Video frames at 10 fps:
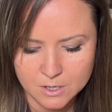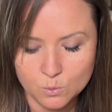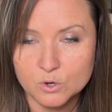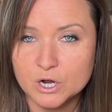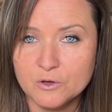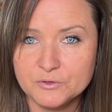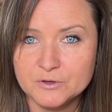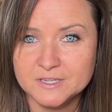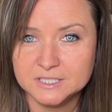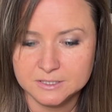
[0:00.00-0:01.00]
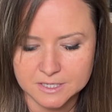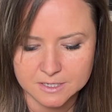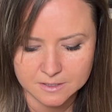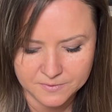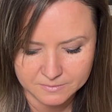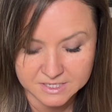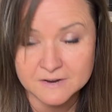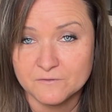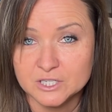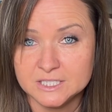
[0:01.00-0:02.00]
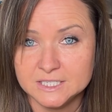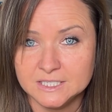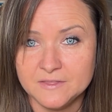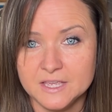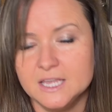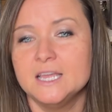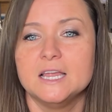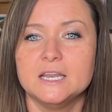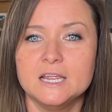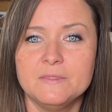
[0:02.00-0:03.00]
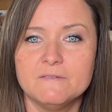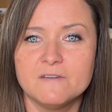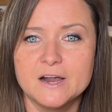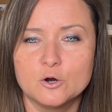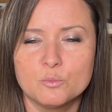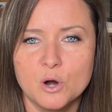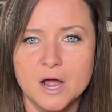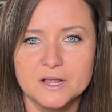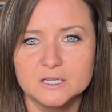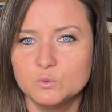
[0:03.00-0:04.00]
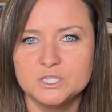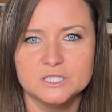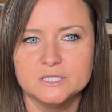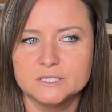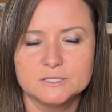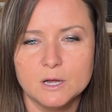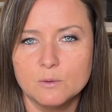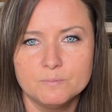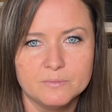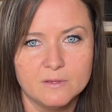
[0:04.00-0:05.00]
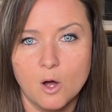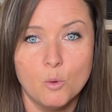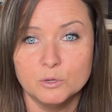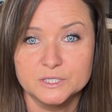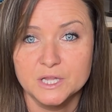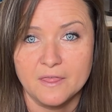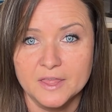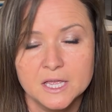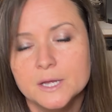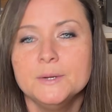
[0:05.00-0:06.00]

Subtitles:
We'll go through the differences in the end in the final product, which is almost nothing,